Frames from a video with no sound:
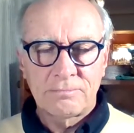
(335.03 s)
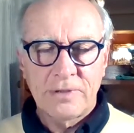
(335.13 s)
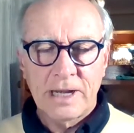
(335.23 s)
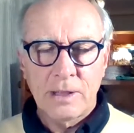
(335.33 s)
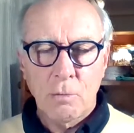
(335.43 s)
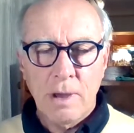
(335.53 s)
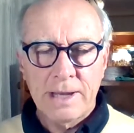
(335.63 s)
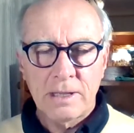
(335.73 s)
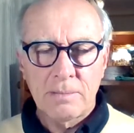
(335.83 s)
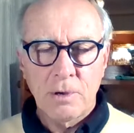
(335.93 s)
Feeling the weight
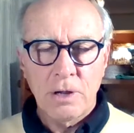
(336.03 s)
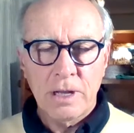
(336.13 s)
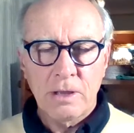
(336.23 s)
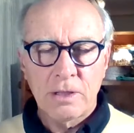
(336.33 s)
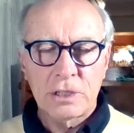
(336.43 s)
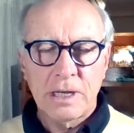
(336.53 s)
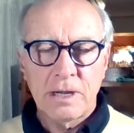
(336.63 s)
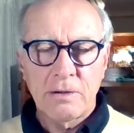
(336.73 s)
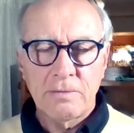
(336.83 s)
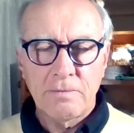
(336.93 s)
of the body on the
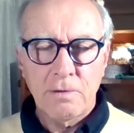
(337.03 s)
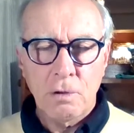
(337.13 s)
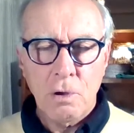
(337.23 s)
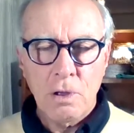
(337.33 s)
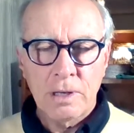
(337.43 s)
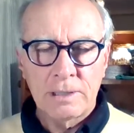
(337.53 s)
chair or the floor.